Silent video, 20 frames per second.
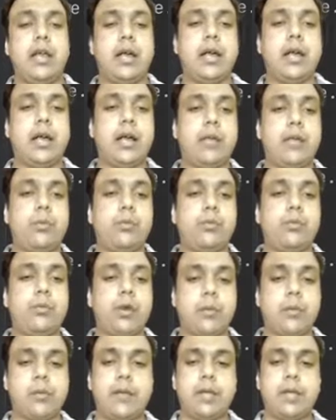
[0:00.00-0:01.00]
And
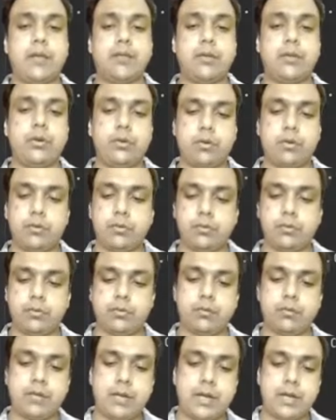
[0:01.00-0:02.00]
what we have to do,
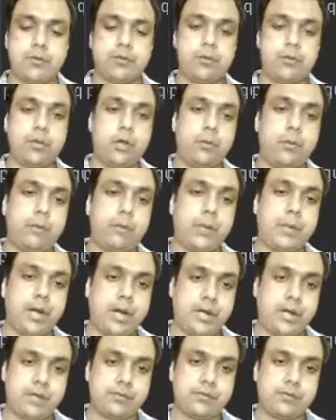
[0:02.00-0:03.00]
we have to now
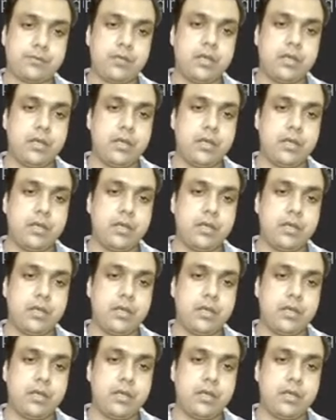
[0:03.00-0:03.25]
pass